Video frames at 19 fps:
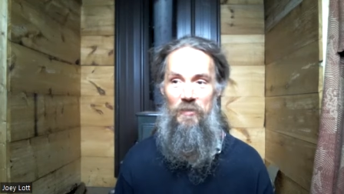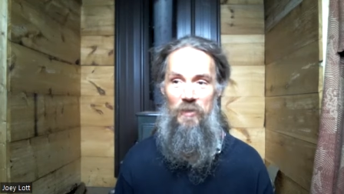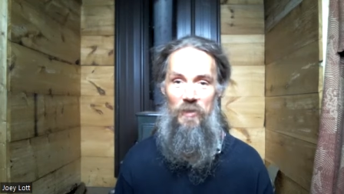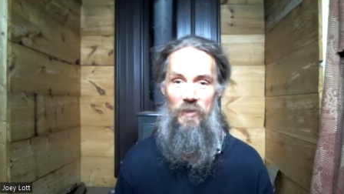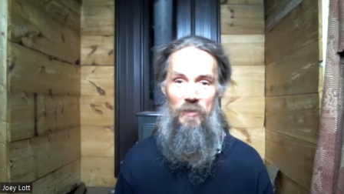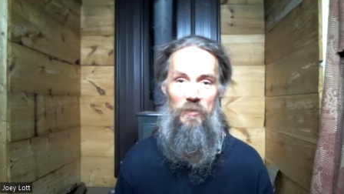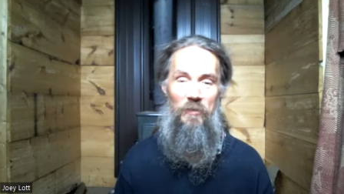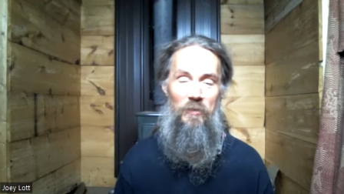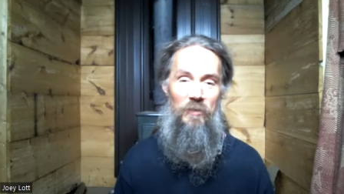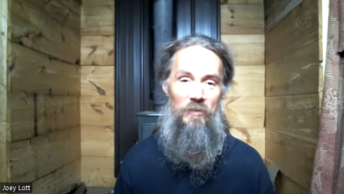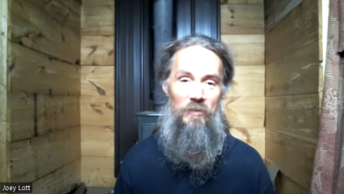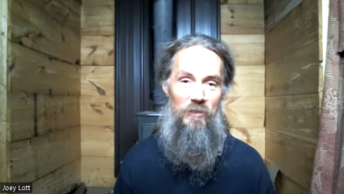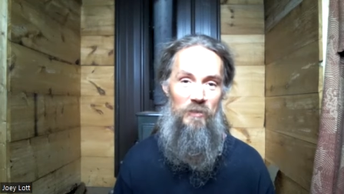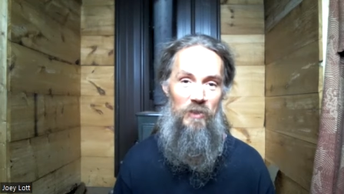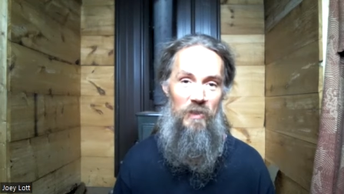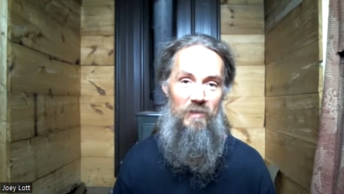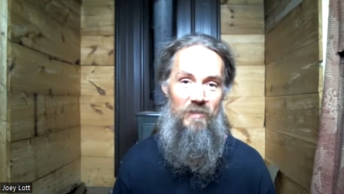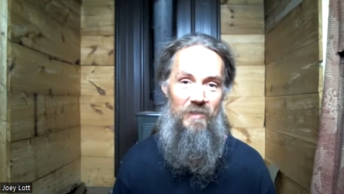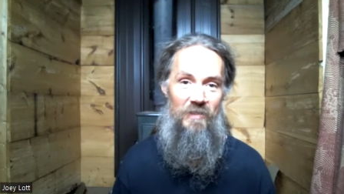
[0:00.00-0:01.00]
You know,
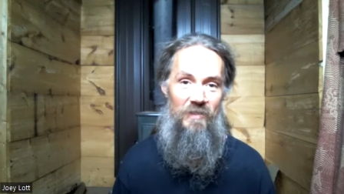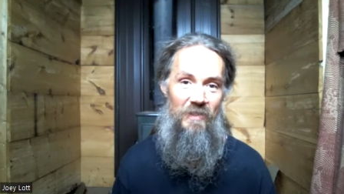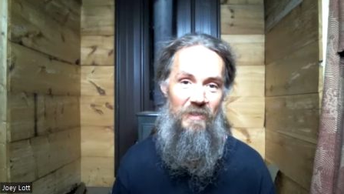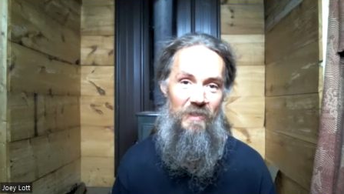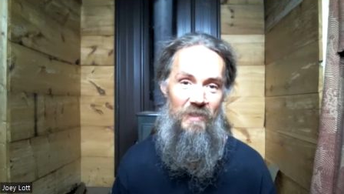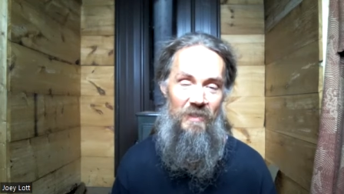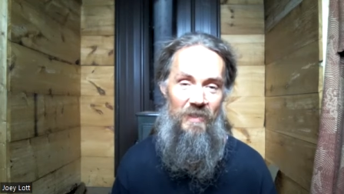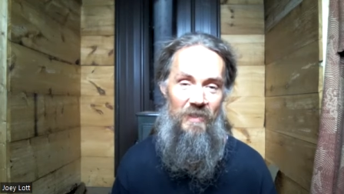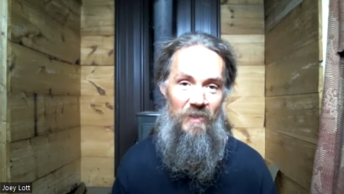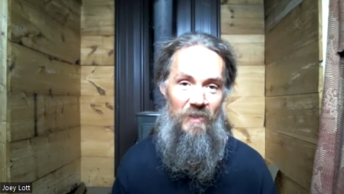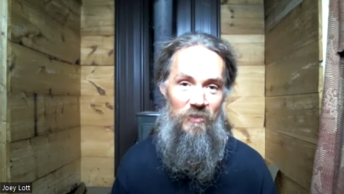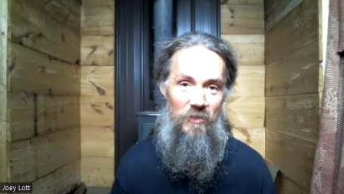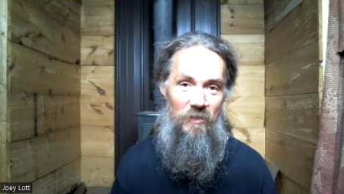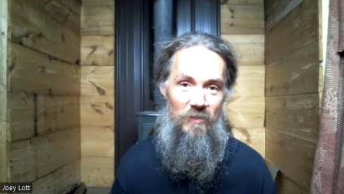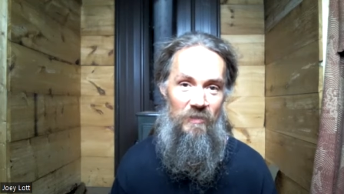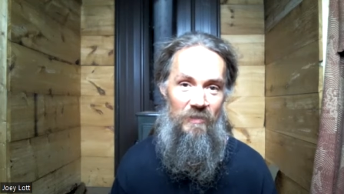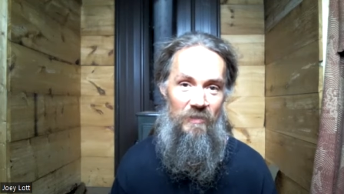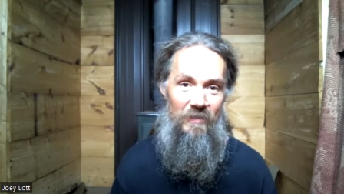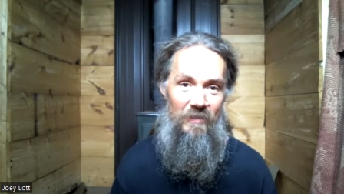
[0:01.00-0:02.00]
Jesus in the
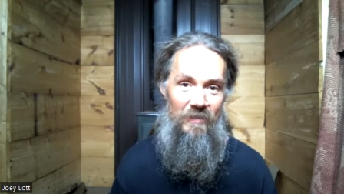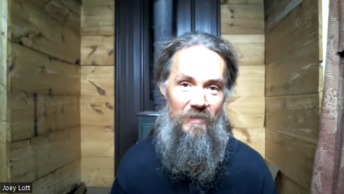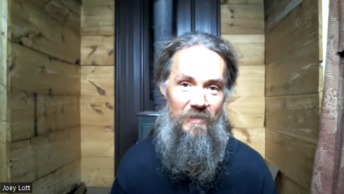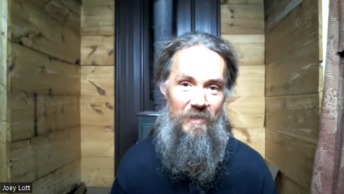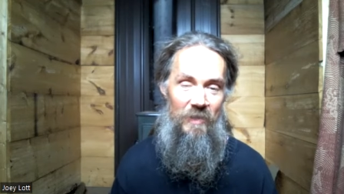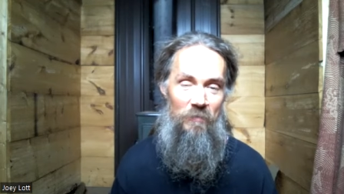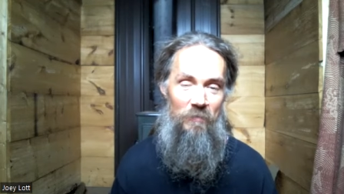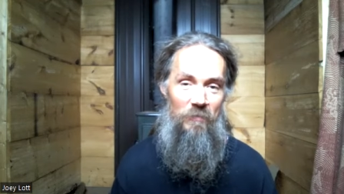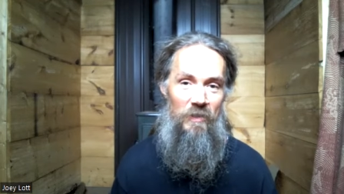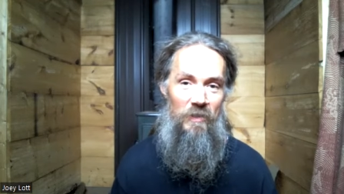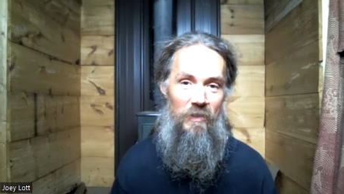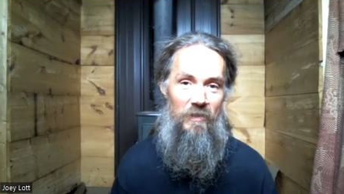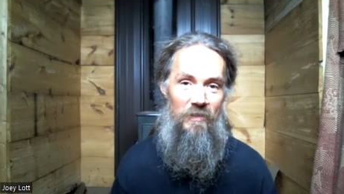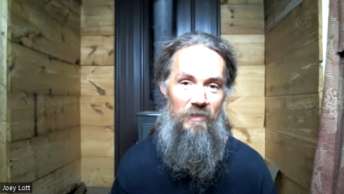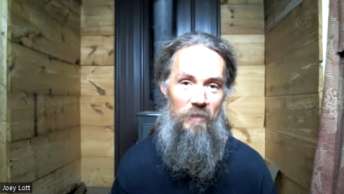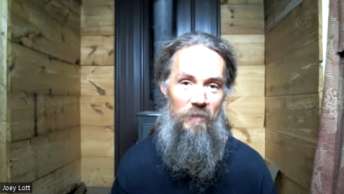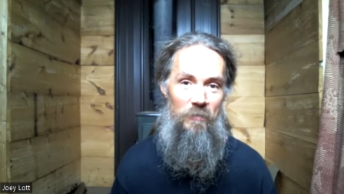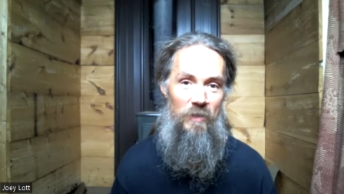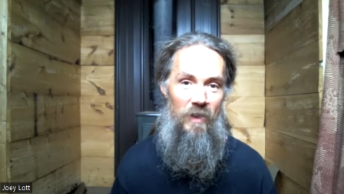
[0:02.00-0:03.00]
desert, same
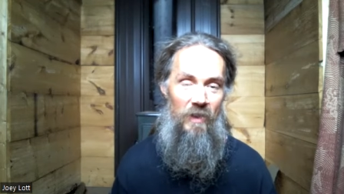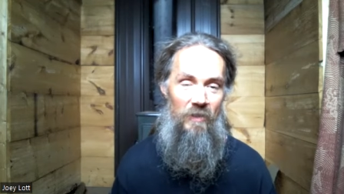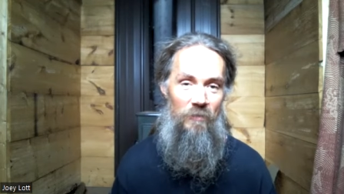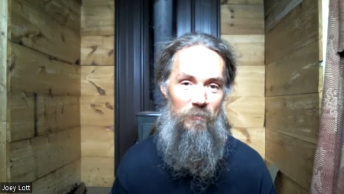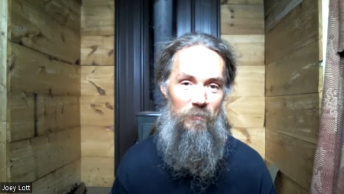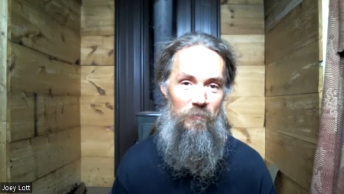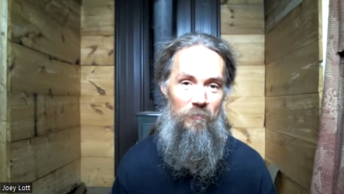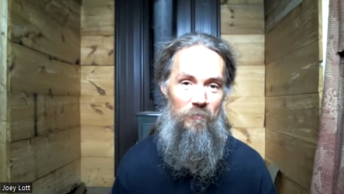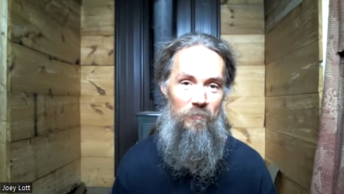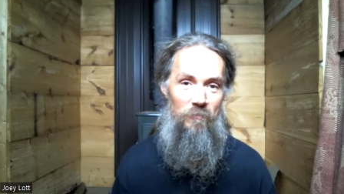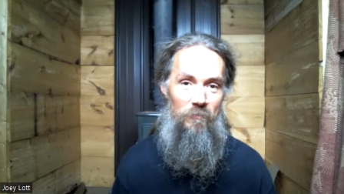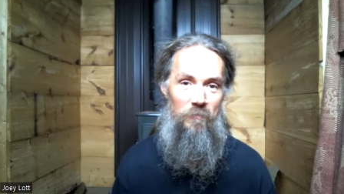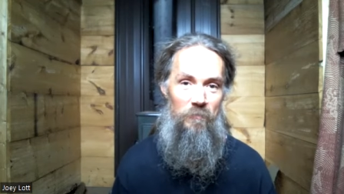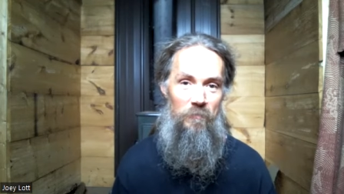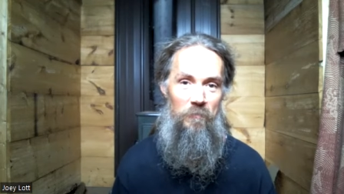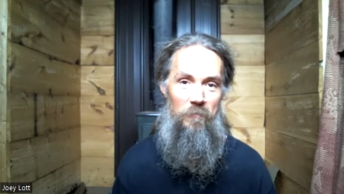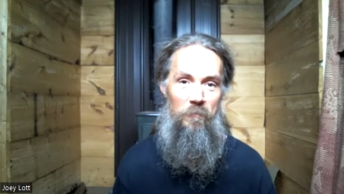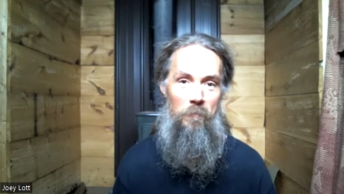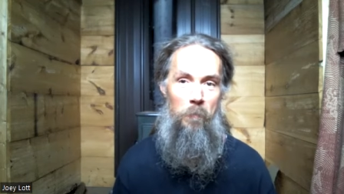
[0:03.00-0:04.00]
same kind of
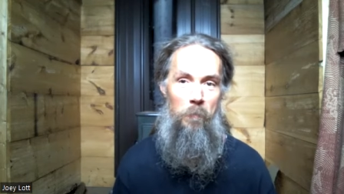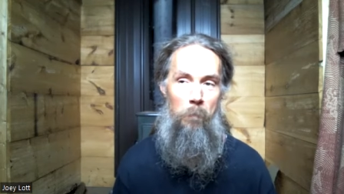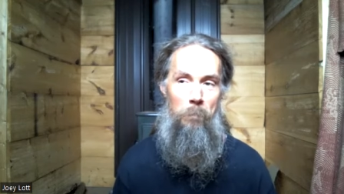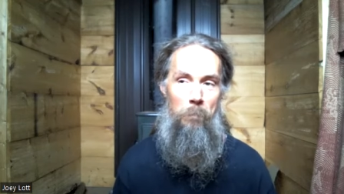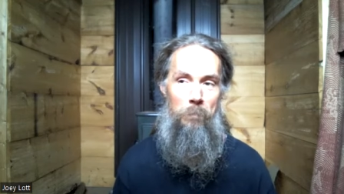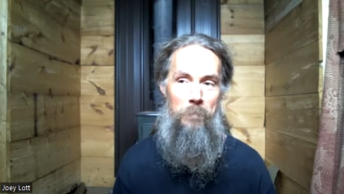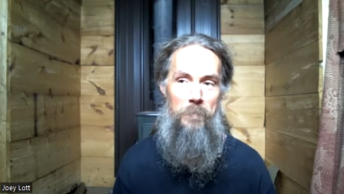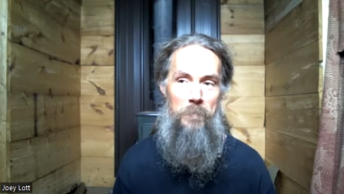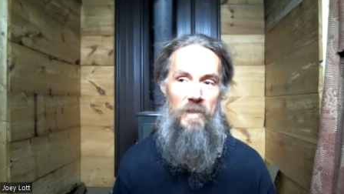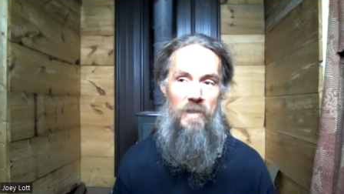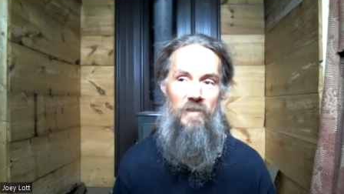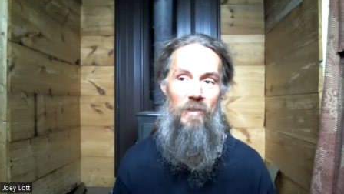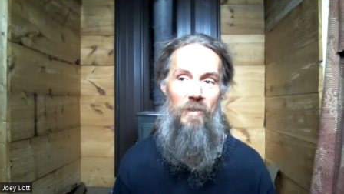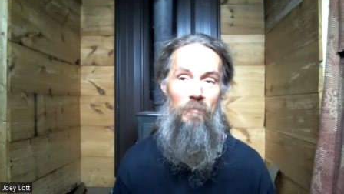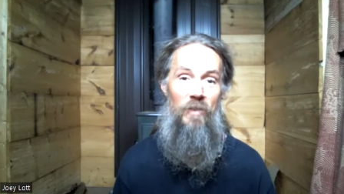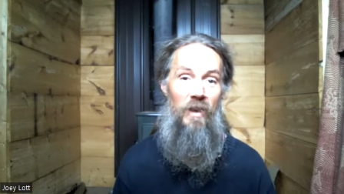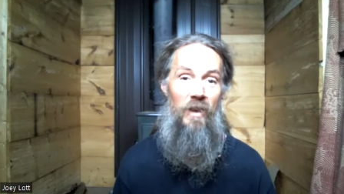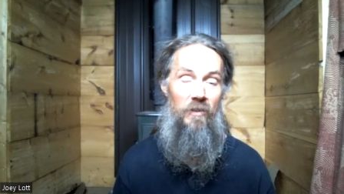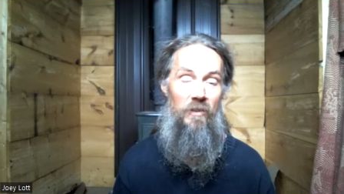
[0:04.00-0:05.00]

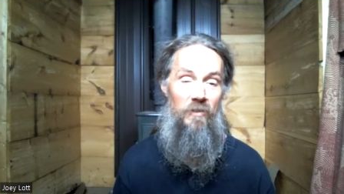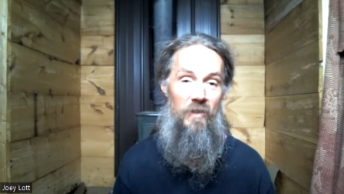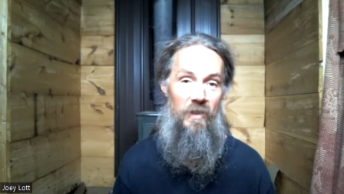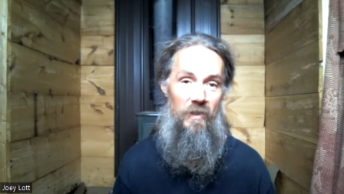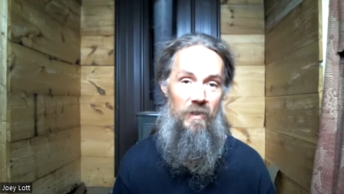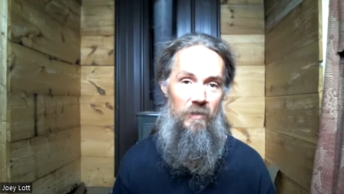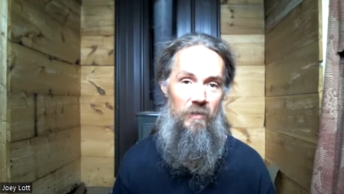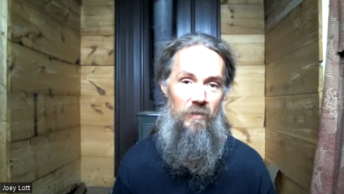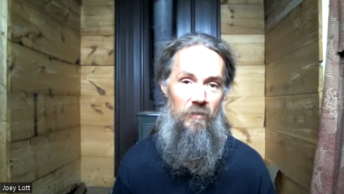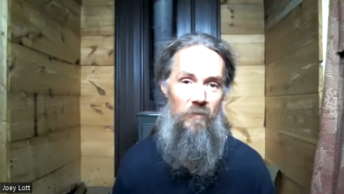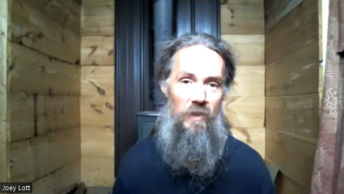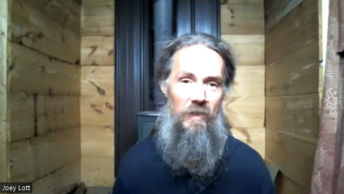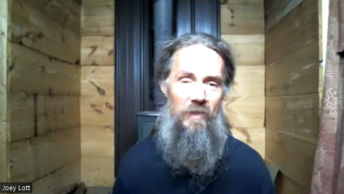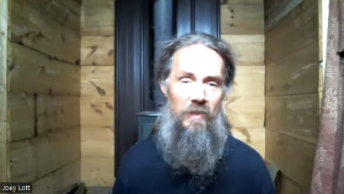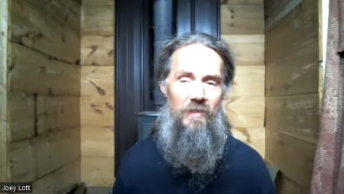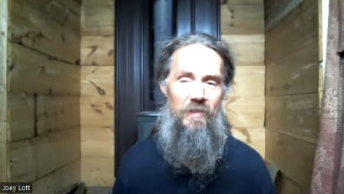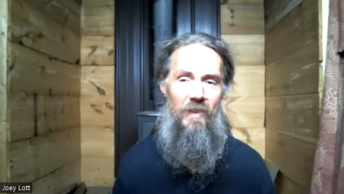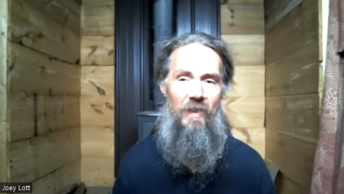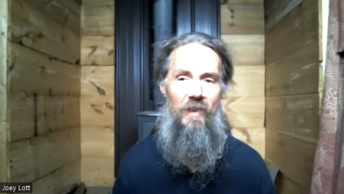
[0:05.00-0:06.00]
same kind of thing, right?
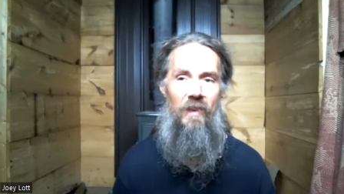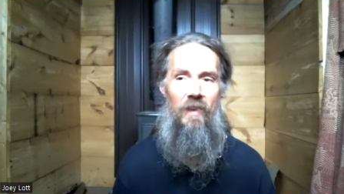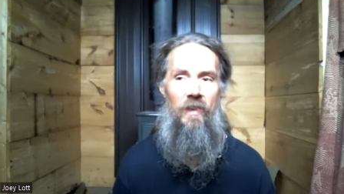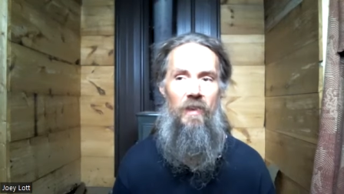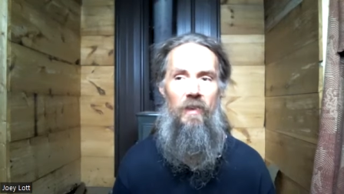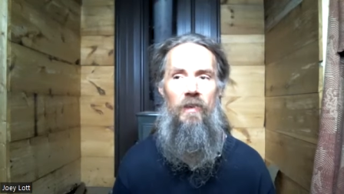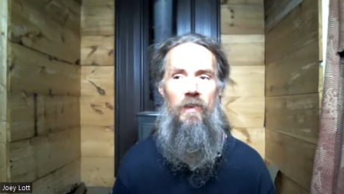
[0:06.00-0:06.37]
It's like,